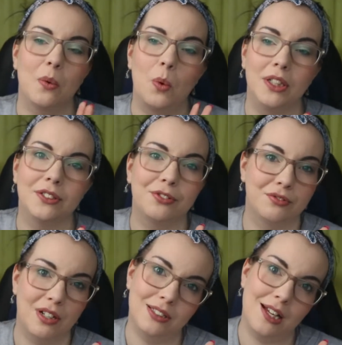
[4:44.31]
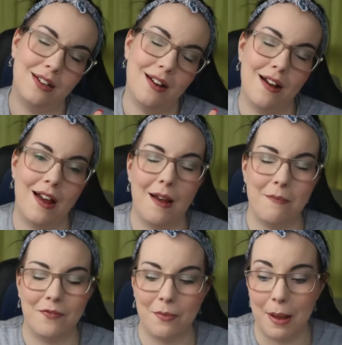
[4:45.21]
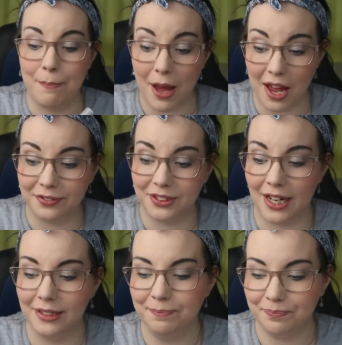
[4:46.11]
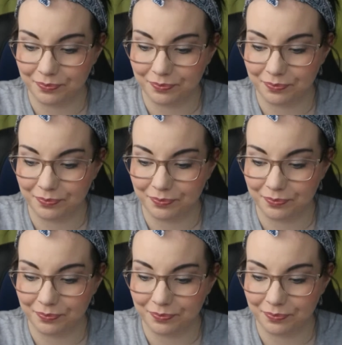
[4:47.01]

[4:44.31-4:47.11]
wonderful Rosanna for my birthday.